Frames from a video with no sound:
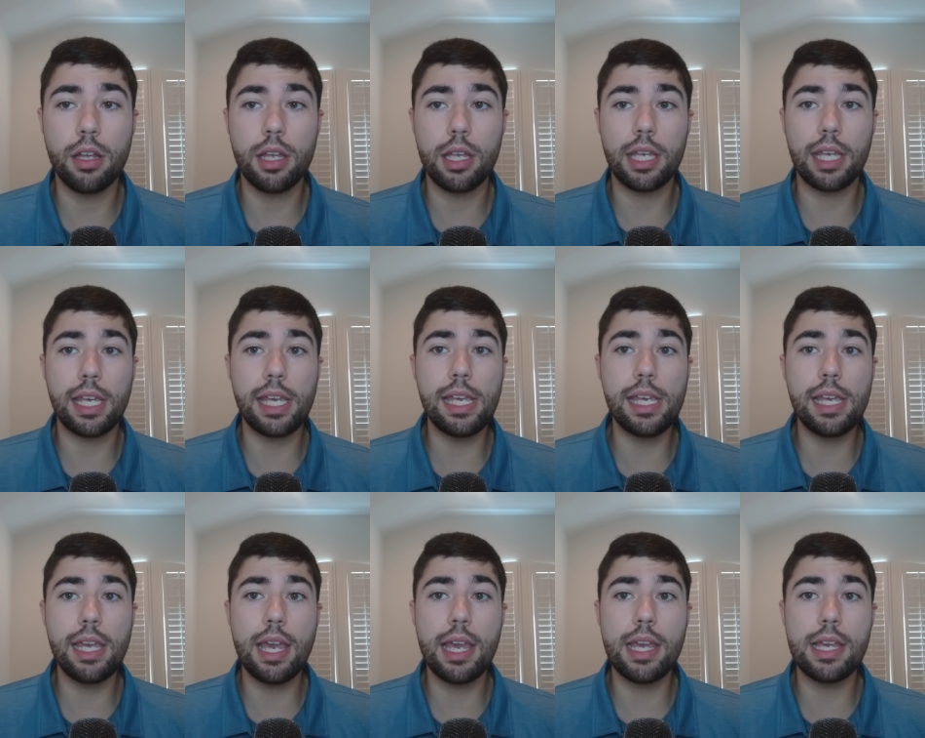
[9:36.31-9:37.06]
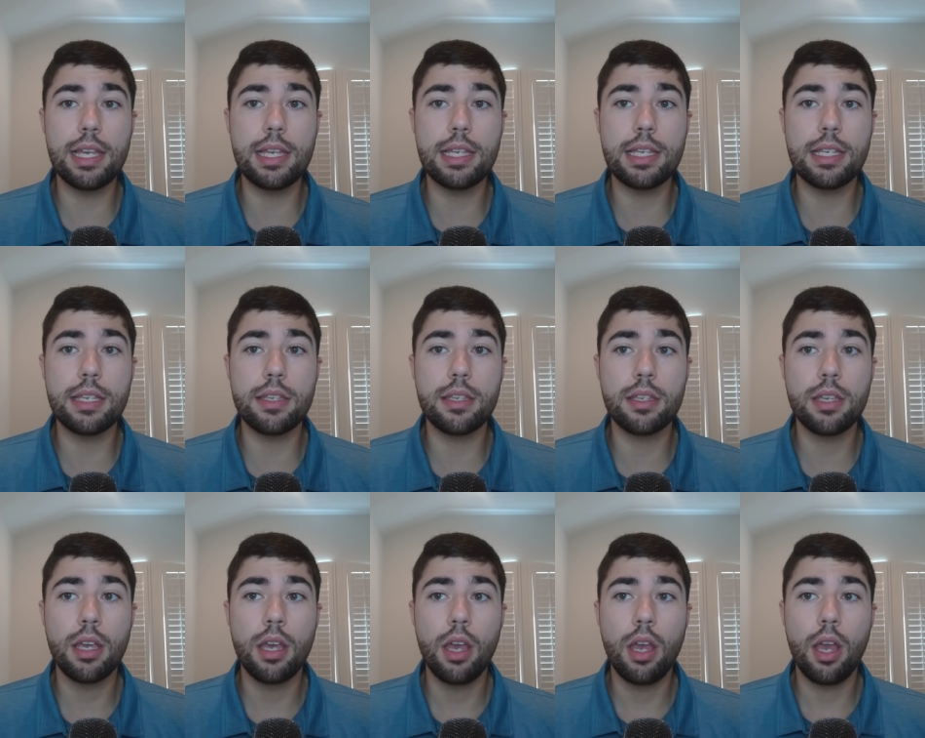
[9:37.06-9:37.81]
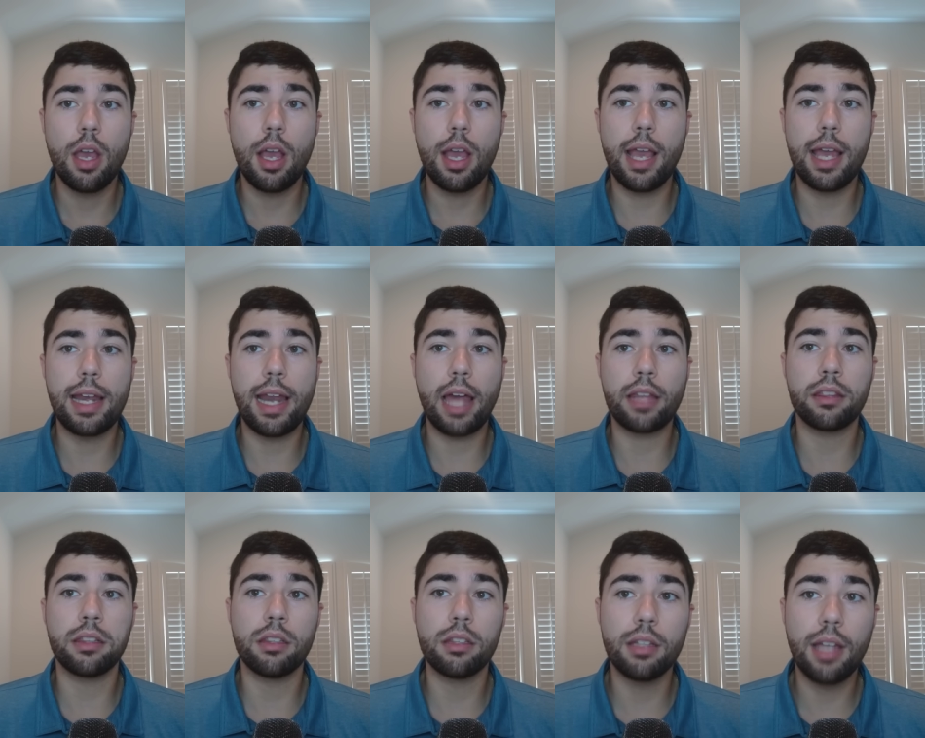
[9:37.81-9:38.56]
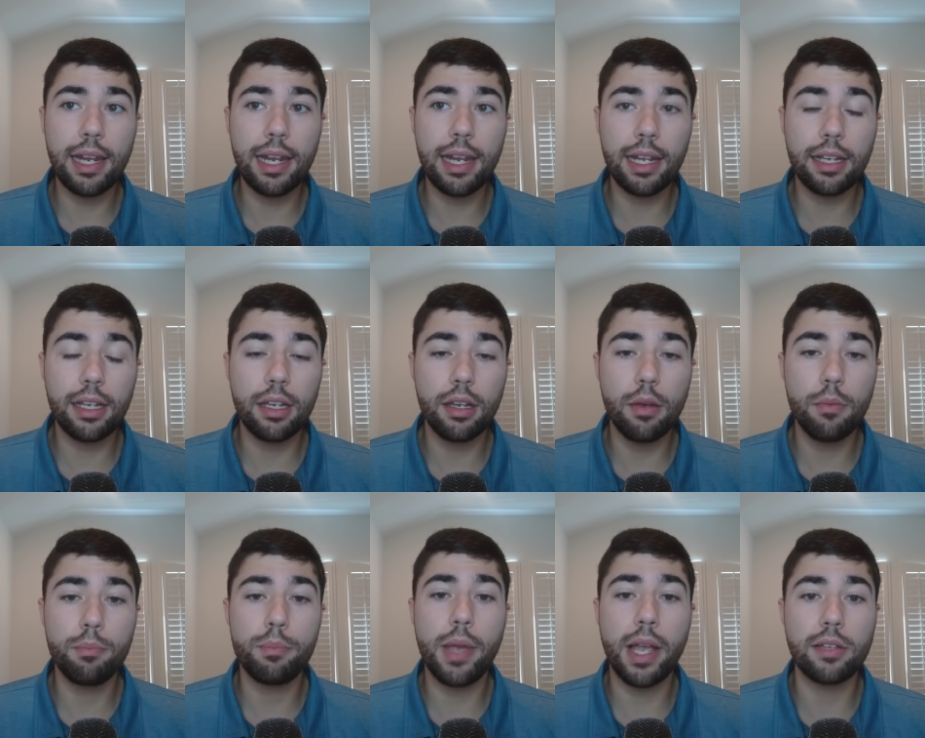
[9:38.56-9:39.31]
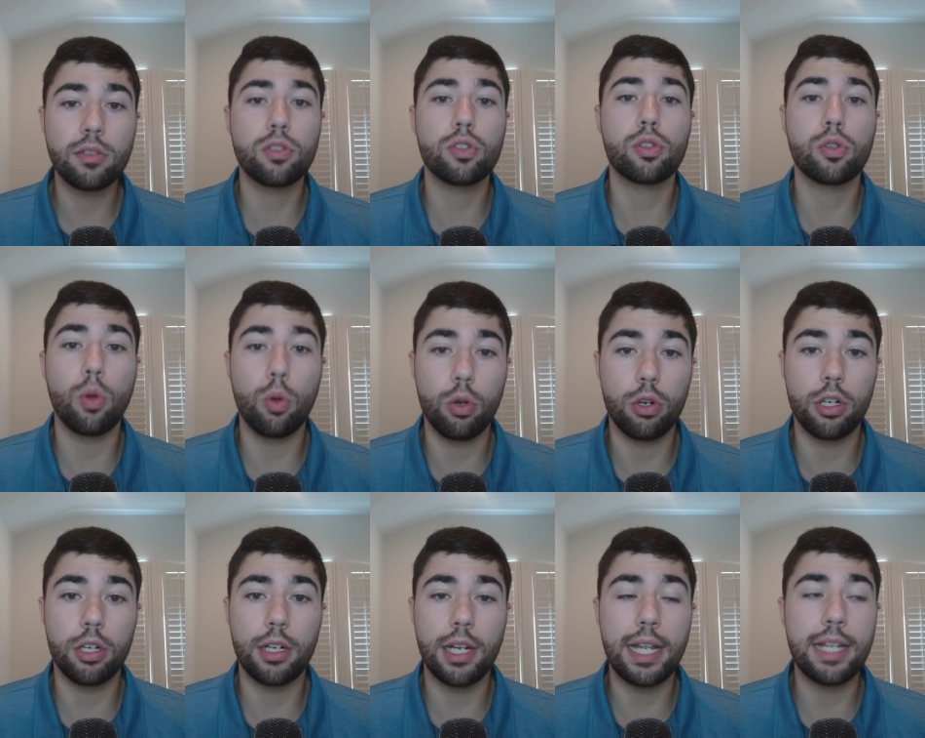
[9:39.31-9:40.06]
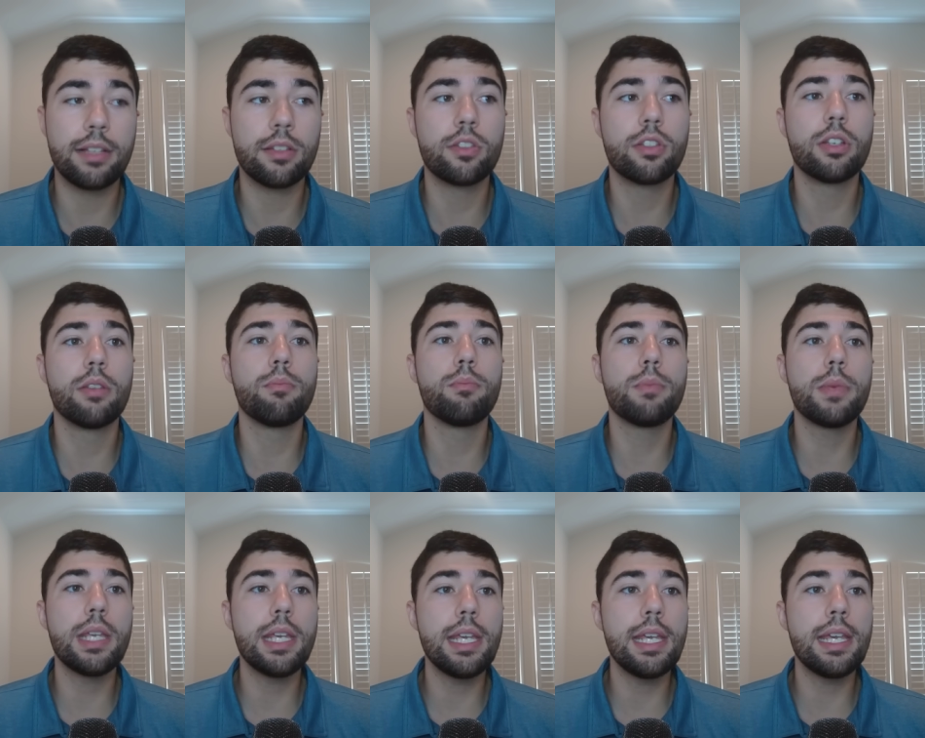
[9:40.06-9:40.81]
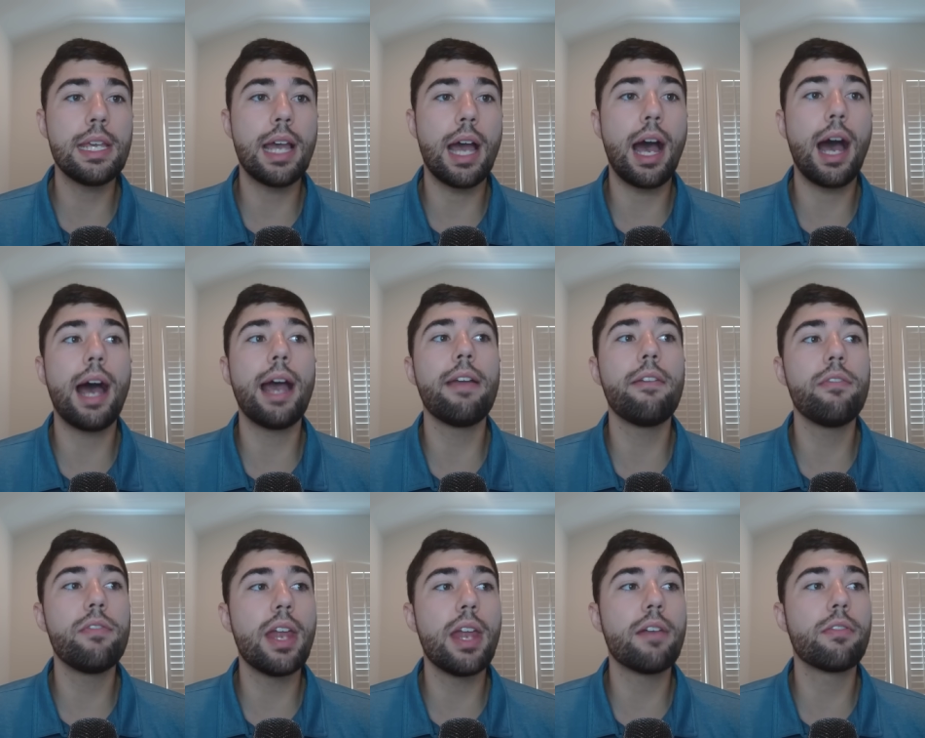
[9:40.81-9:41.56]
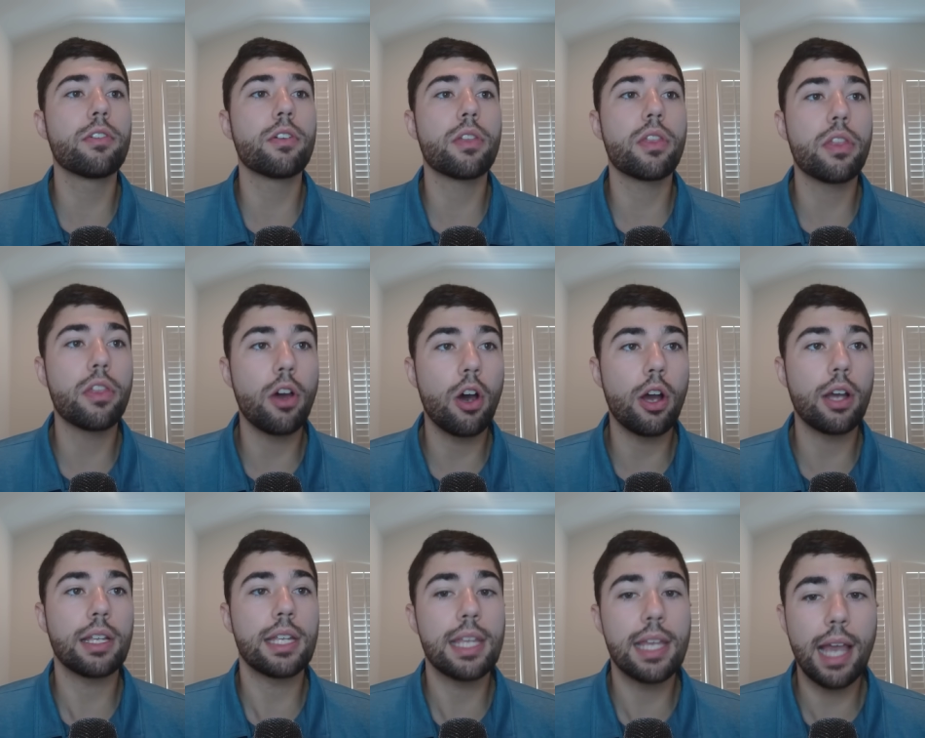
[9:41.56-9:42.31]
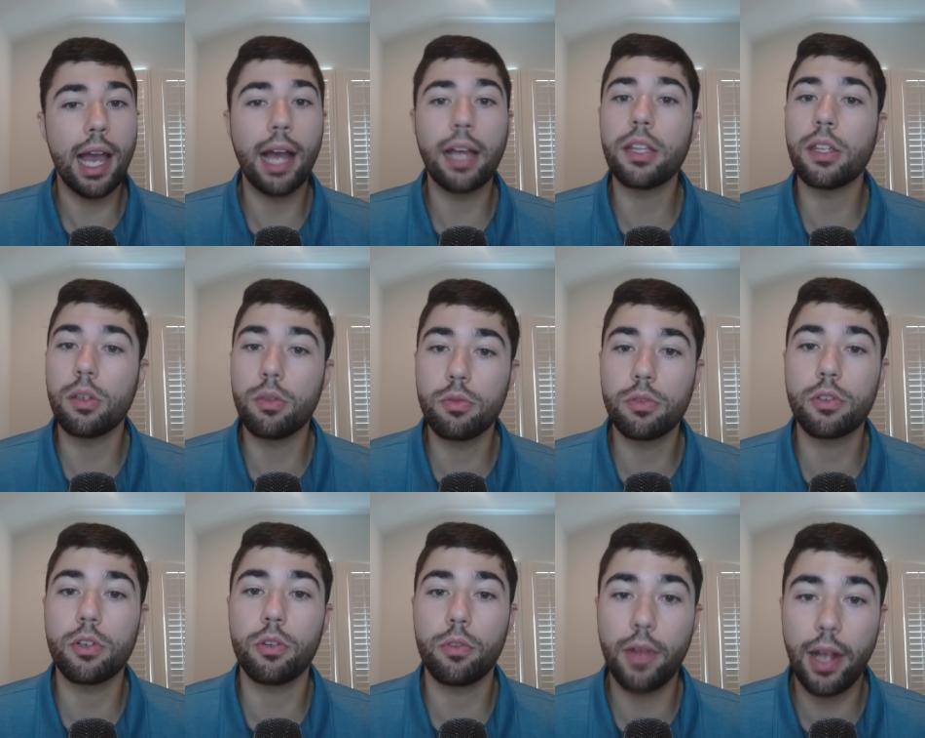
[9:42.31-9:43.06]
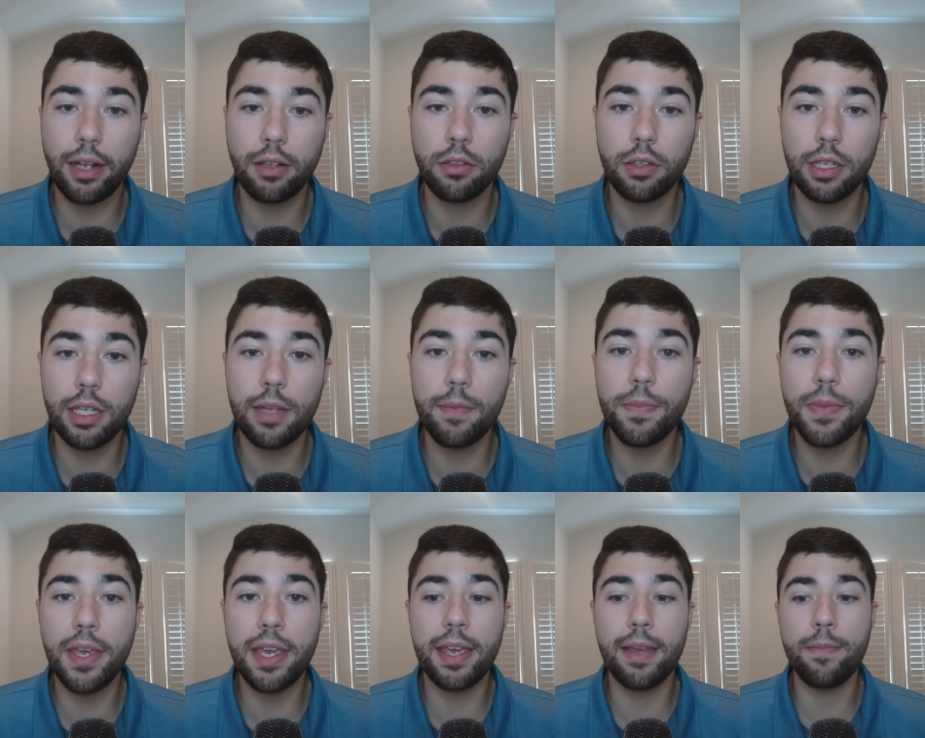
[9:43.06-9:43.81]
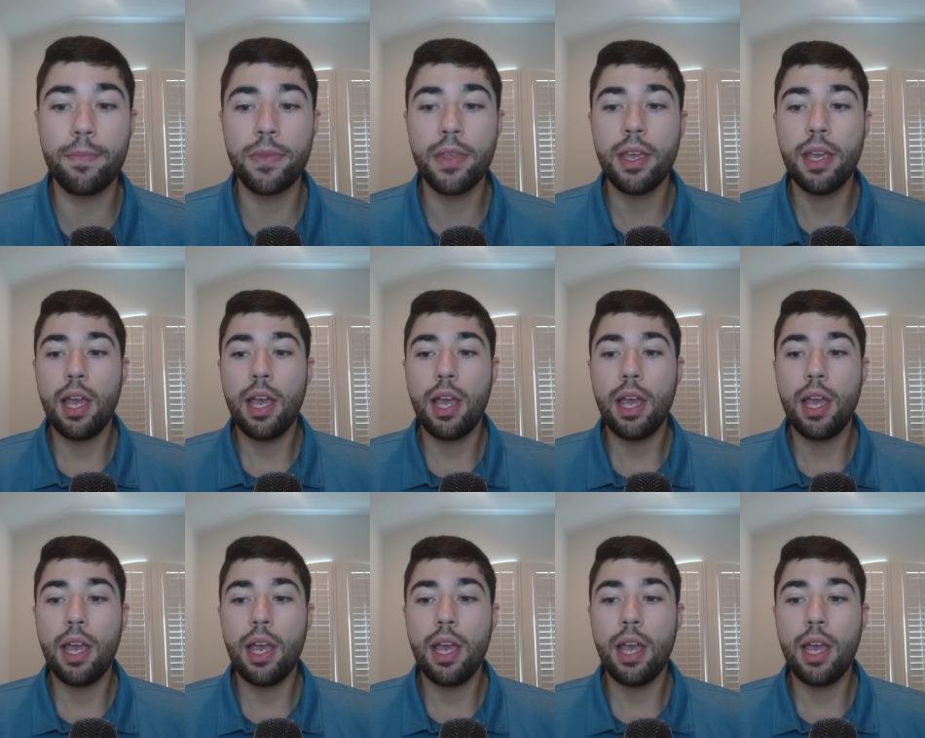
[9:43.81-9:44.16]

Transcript: He is an athletic bench scorer. And to me, I've never thought he got used correctly. And